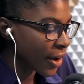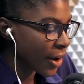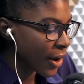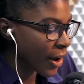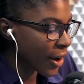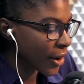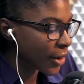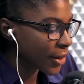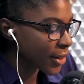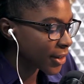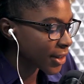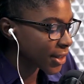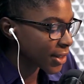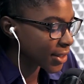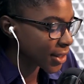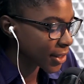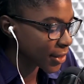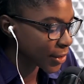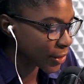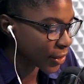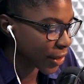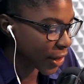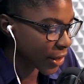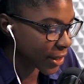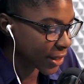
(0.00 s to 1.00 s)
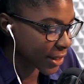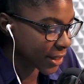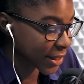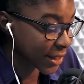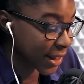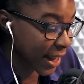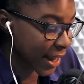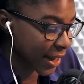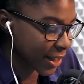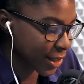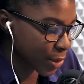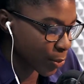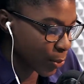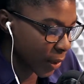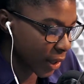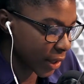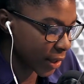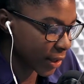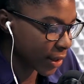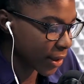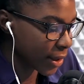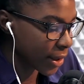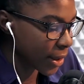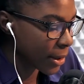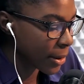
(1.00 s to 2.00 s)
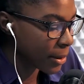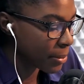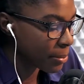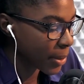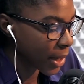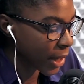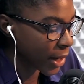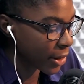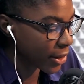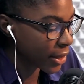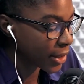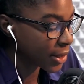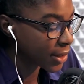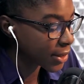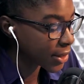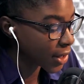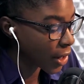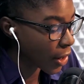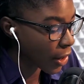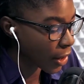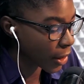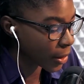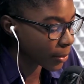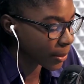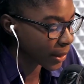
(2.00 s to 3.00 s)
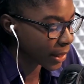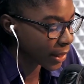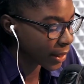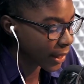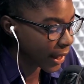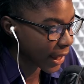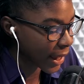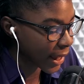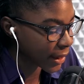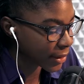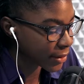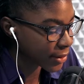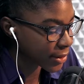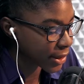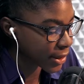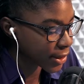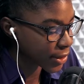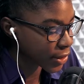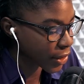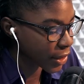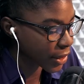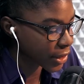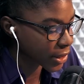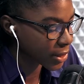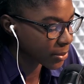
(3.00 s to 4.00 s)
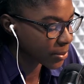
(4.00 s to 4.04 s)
August starts next week. Parents are being asked to start